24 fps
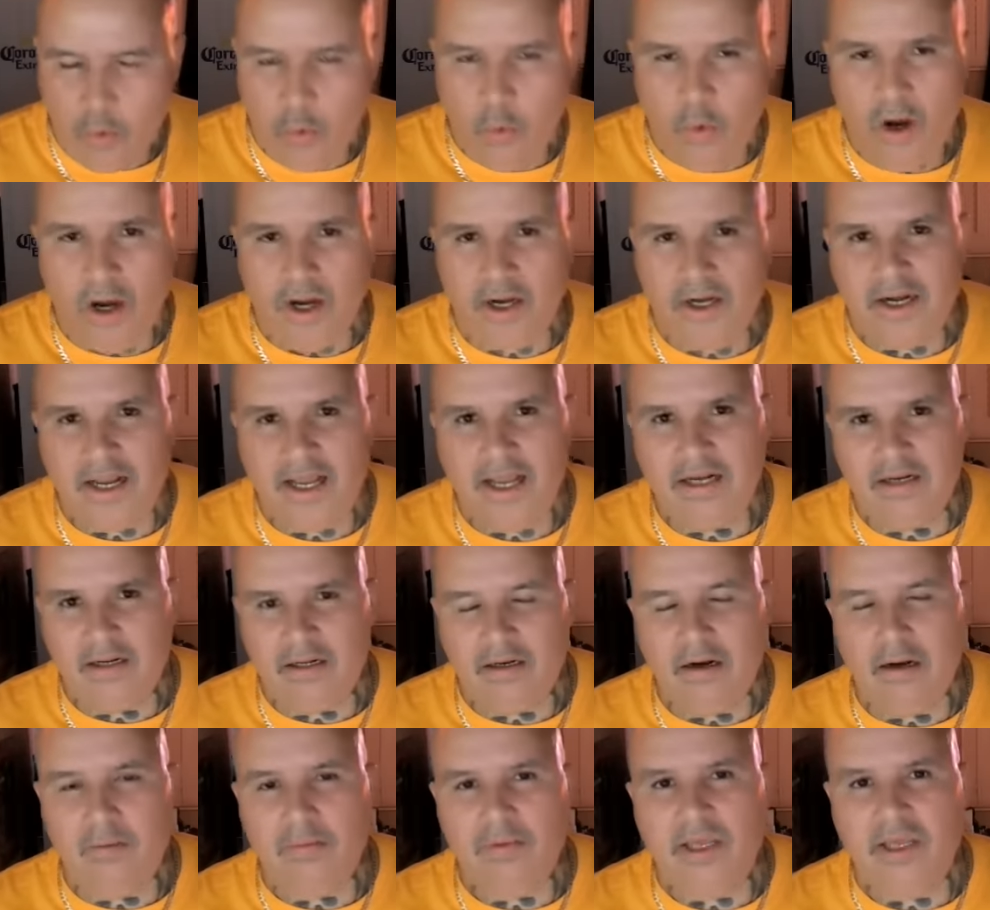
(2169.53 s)
One
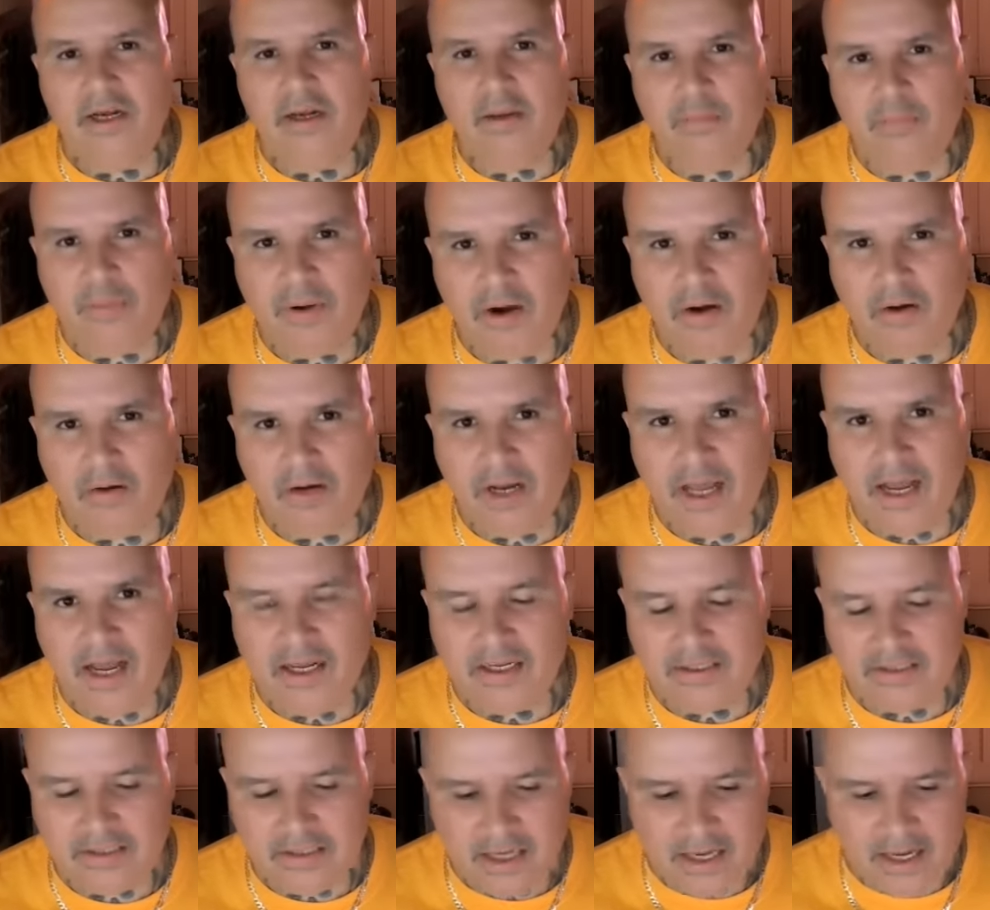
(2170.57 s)
ended up getting
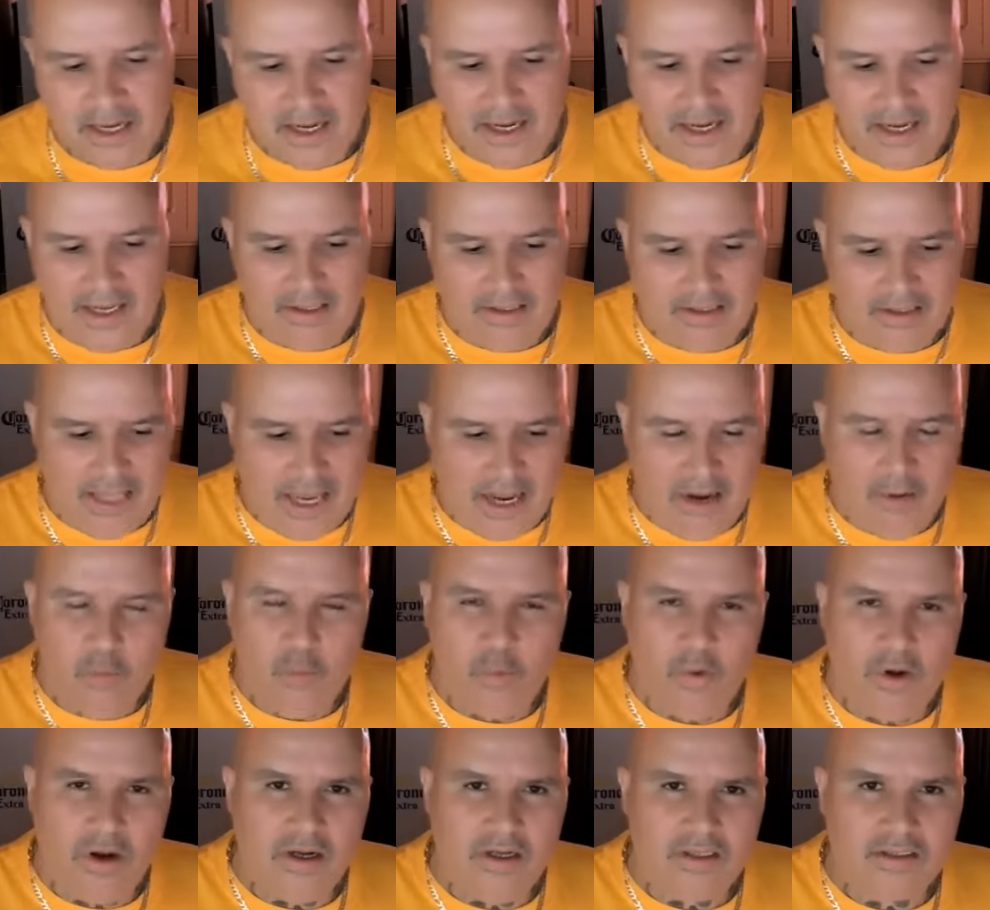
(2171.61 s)
paralyzed, and that
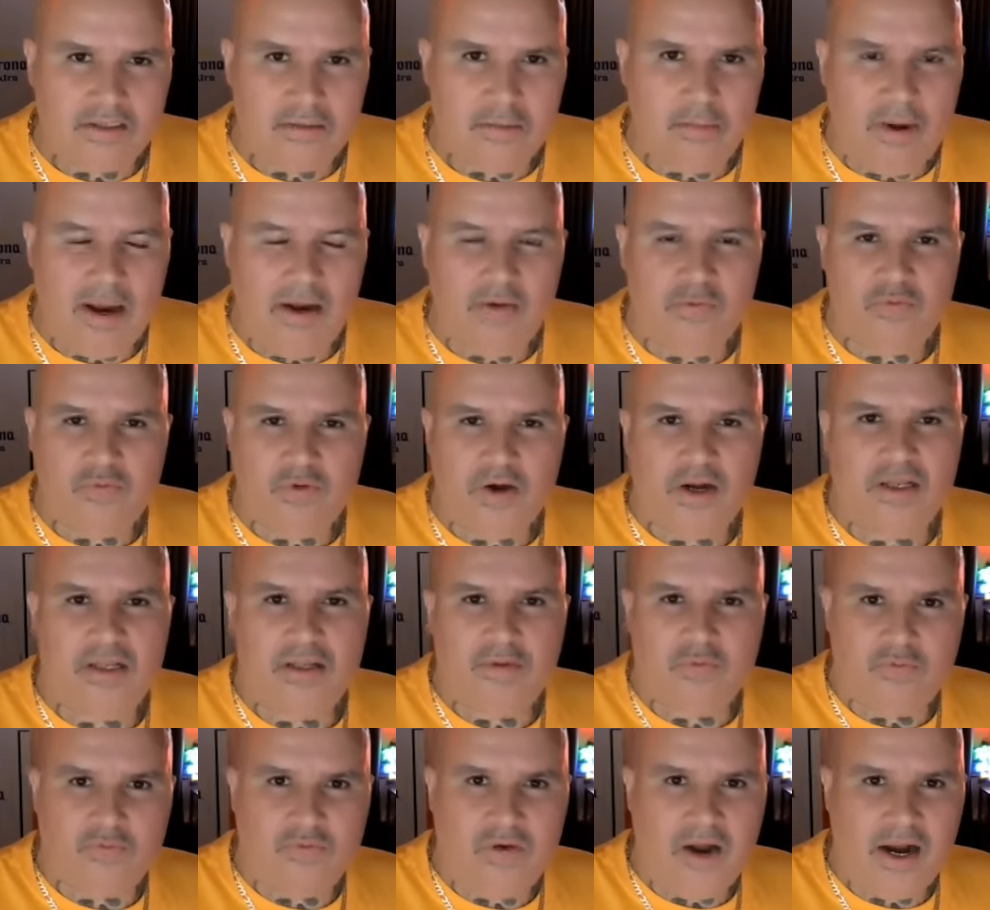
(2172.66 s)
was by
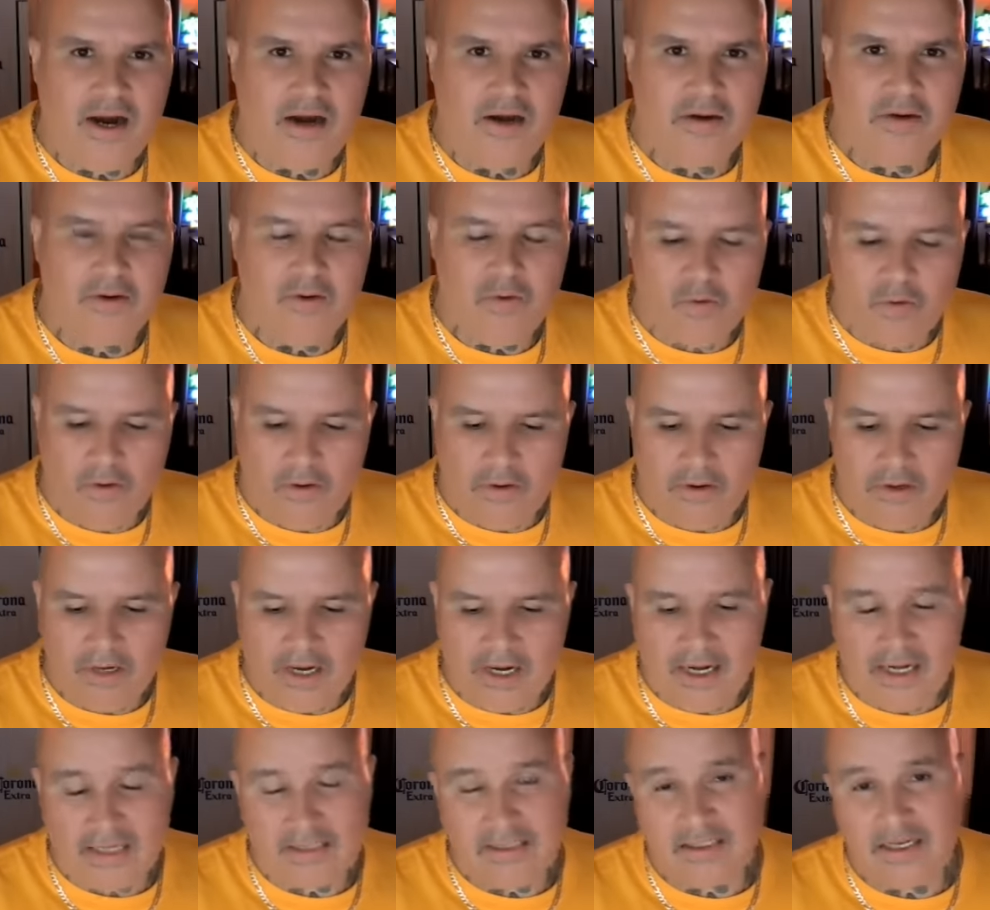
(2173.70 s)
friendly fire, or
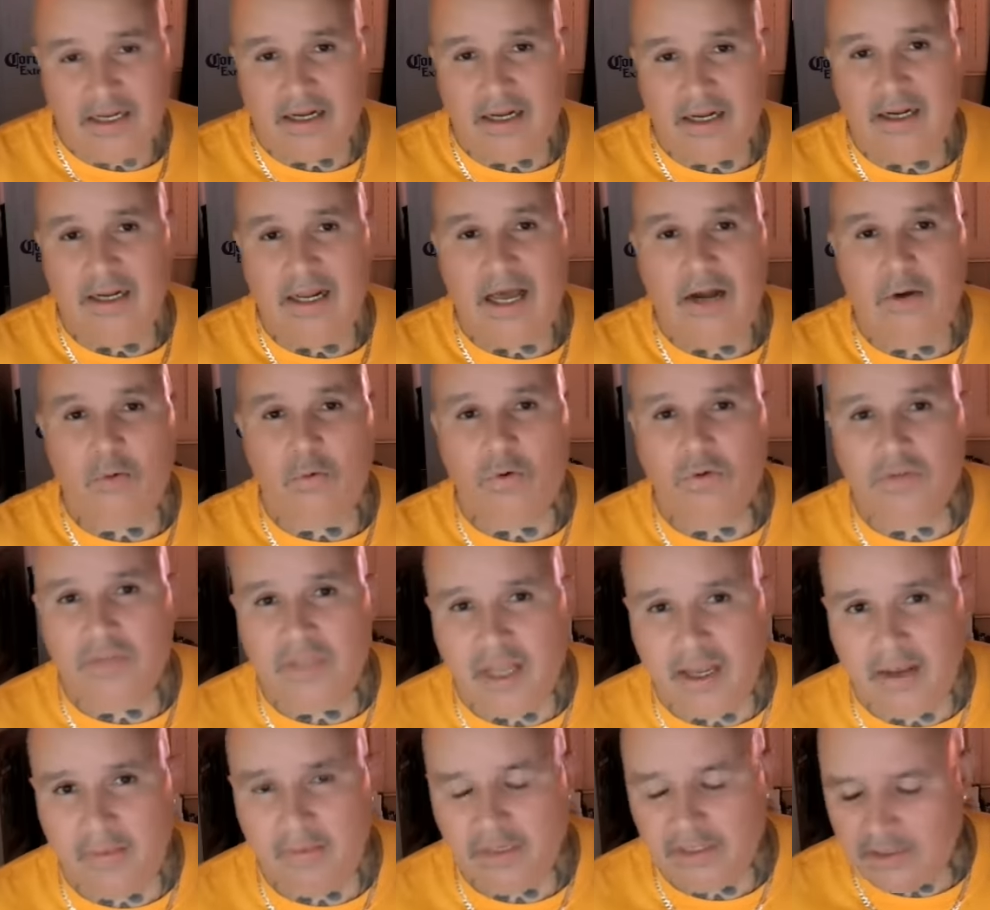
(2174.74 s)
like I said, collateral
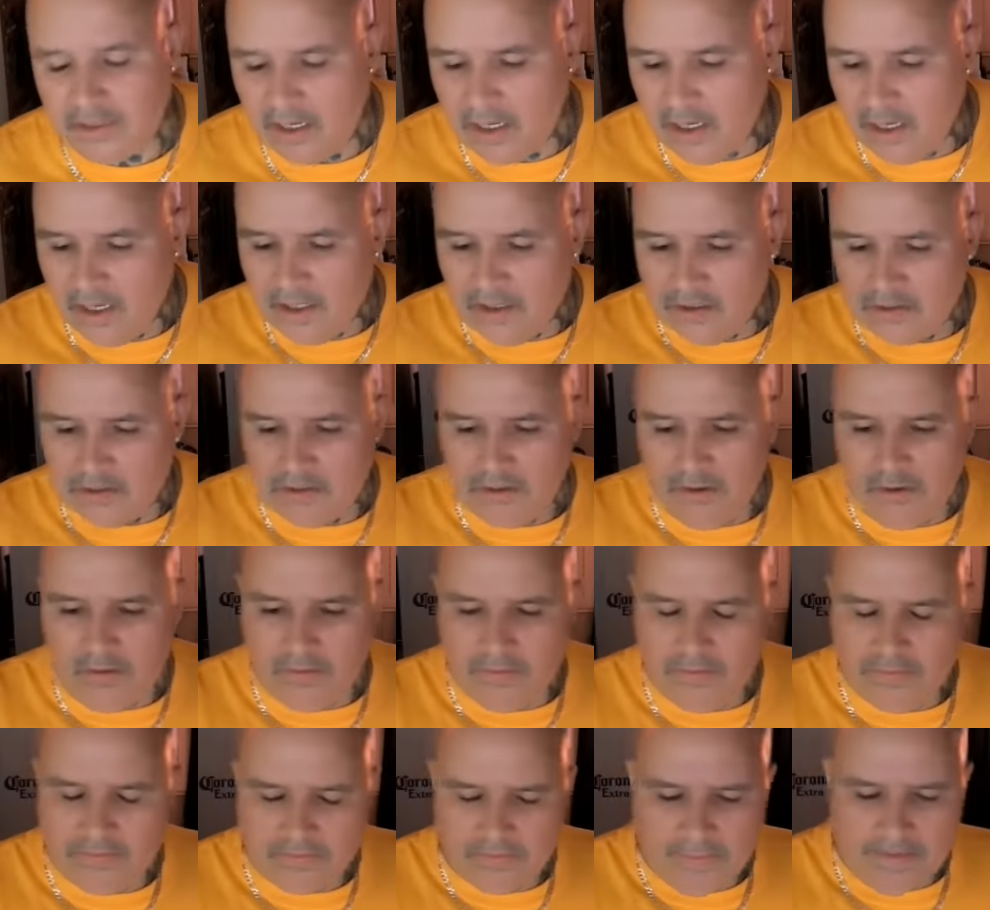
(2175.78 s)
damage.
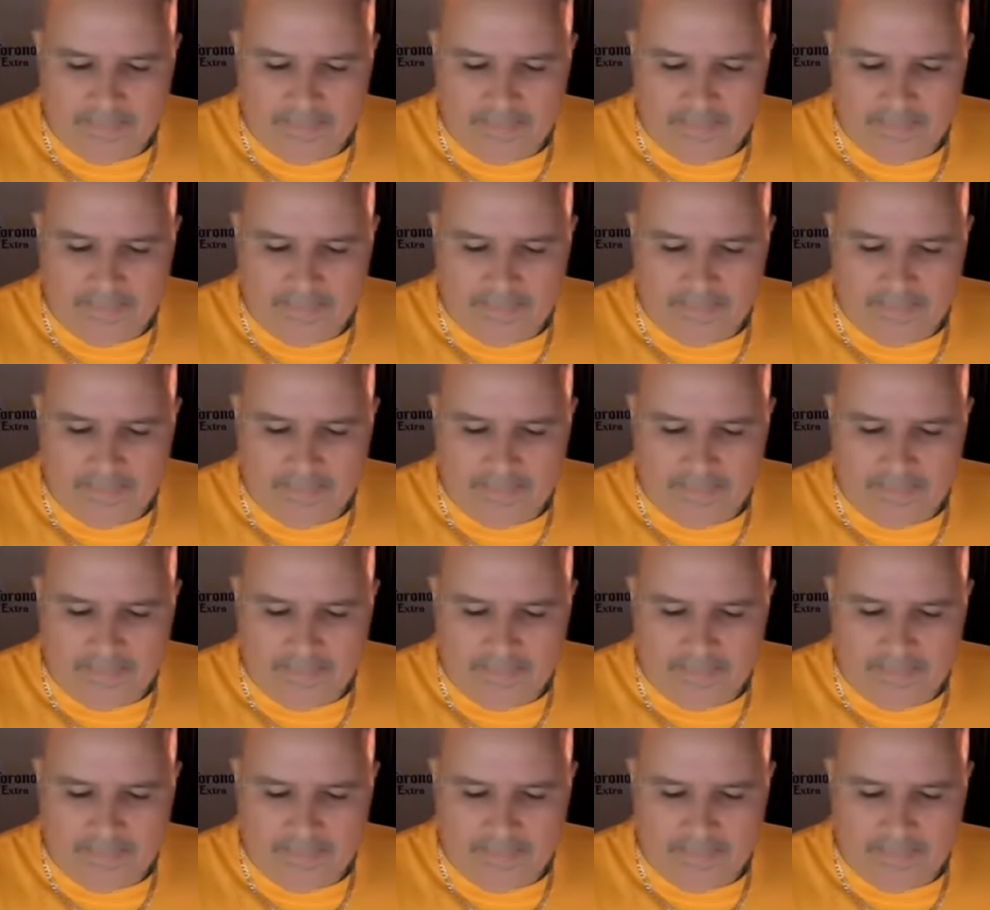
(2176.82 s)
So,